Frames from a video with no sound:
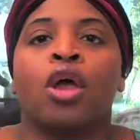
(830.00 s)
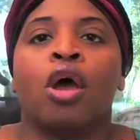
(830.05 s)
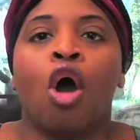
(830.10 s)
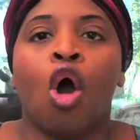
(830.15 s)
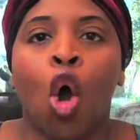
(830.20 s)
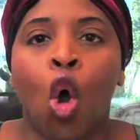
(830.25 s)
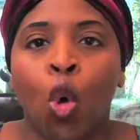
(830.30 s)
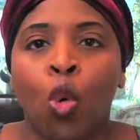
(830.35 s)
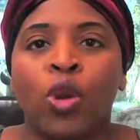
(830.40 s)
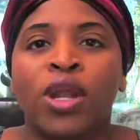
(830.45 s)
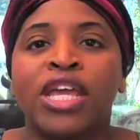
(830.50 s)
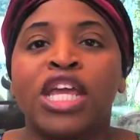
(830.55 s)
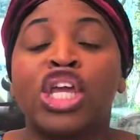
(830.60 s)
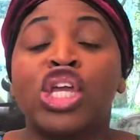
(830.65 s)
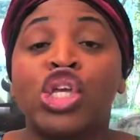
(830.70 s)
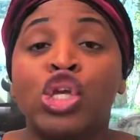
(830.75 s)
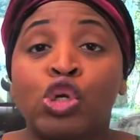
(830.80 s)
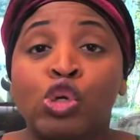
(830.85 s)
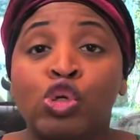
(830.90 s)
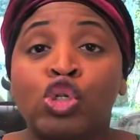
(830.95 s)
Only
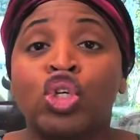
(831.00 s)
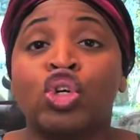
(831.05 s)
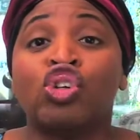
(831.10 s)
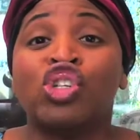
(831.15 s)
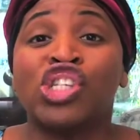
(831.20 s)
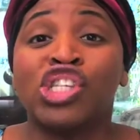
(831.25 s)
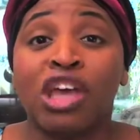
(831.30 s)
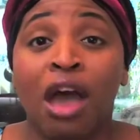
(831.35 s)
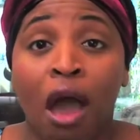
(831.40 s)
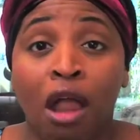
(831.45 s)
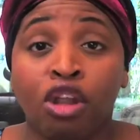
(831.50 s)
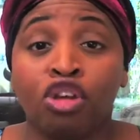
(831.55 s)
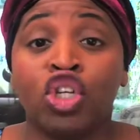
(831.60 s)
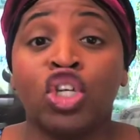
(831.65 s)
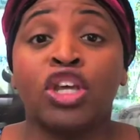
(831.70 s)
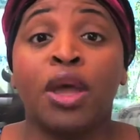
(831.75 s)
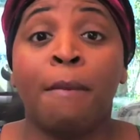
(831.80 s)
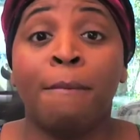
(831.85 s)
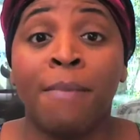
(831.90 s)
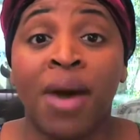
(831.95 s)
use your
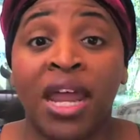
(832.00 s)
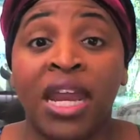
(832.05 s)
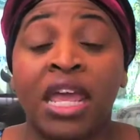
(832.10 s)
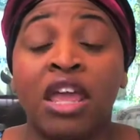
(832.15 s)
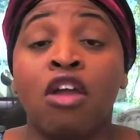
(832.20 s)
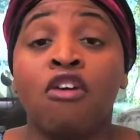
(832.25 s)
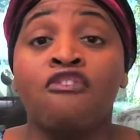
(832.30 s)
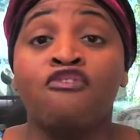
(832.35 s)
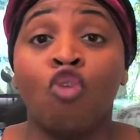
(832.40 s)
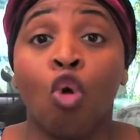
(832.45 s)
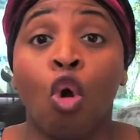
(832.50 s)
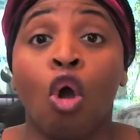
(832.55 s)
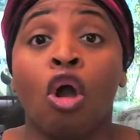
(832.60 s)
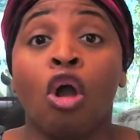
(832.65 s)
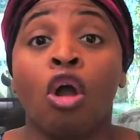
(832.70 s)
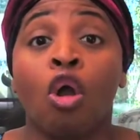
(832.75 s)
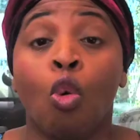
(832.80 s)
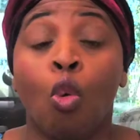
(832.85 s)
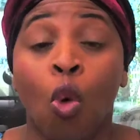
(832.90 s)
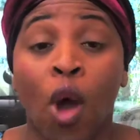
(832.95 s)
scholarship money
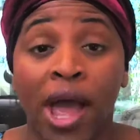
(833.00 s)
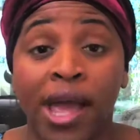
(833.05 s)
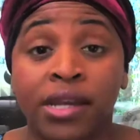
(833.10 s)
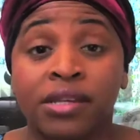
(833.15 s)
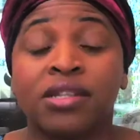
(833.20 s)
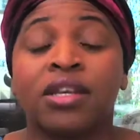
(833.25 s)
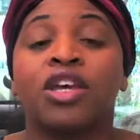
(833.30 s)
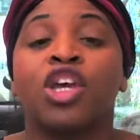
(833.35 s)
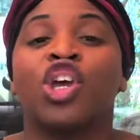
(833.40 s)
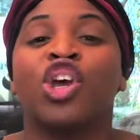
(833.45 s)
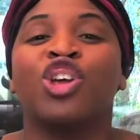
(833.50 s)
for what?